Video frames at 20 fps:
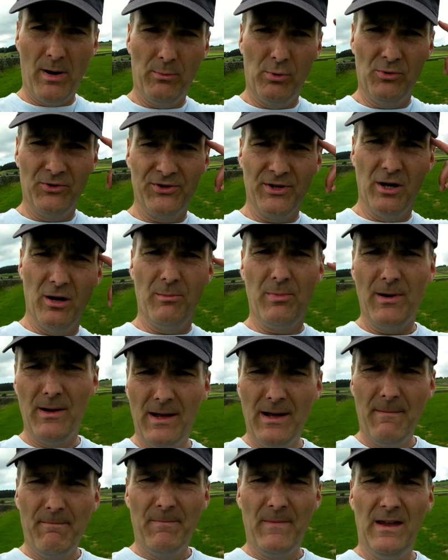bubbles up,
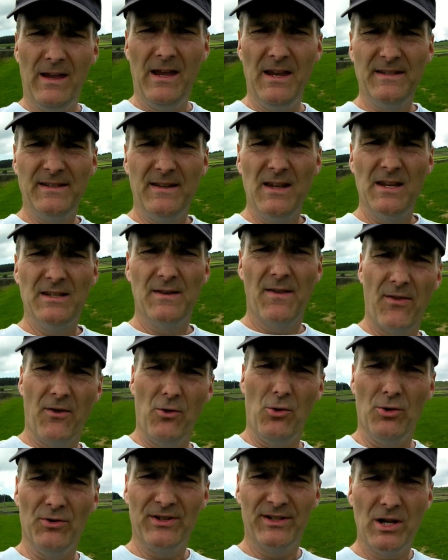is this
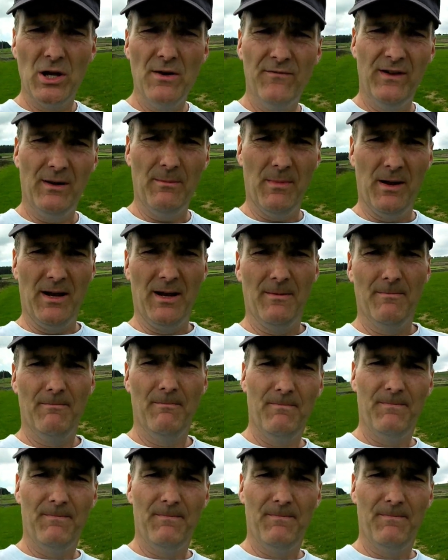thought serving me?